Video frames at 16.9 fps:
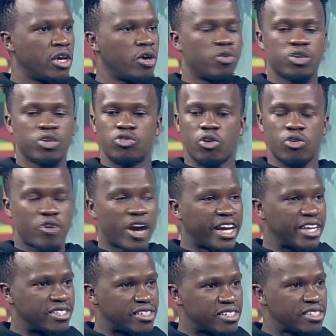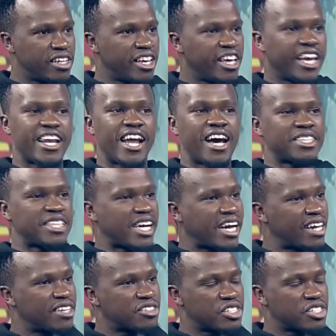we grow rice. In other
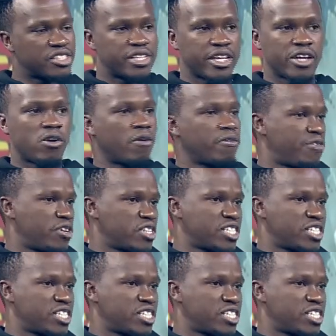countries, they go, for